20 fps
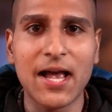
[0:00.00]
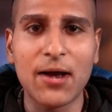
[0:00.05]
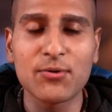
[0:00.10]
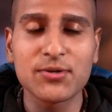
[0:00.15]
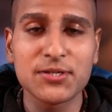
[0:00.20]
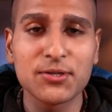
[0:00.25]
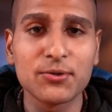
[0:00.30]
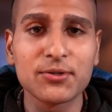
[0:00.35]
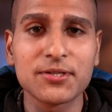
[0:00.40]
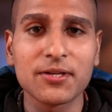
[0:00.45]
I
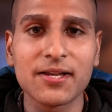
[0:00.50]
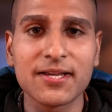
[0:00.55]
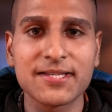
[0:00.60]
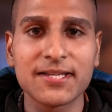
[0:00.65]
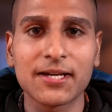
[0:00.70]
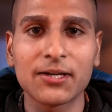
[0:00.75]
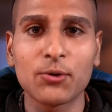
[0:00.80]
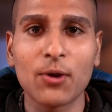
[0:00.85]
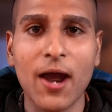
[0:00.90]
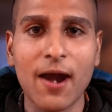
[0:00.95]
was used to
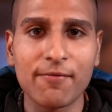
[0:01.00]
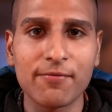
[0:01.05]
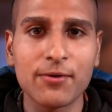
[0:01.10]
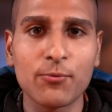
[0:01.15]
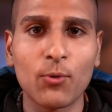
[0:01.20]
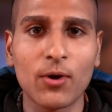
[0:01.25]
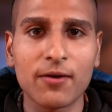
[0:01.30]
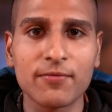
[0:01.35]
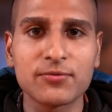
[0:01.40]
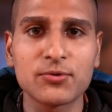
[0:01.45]
listening to every
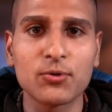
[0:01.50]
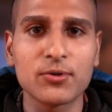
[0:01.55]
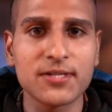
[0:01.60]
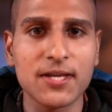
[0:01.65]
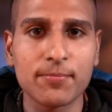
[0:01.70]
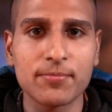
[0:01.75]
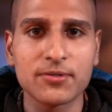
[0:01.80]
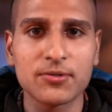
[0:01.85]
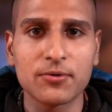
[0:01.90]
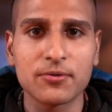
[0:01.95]
one of Joe's
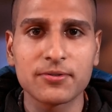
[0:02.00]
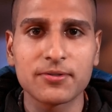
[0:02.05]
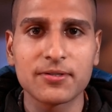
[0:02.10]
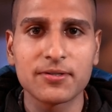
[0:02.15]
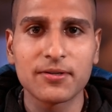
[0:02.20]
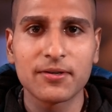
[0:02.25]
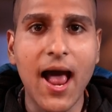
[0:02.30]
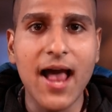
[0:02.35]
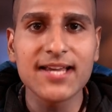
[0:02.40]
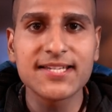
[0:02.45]
episodes.